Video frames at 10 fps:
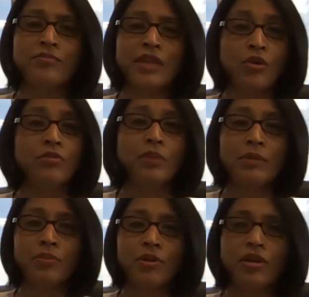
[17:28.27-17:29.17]
their own
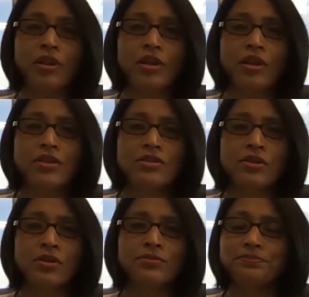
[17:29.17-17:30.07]
people.
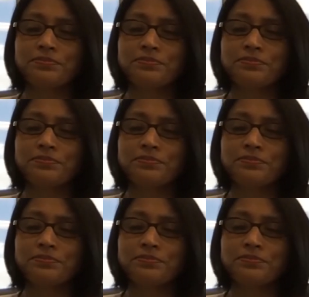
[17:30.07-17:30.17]
So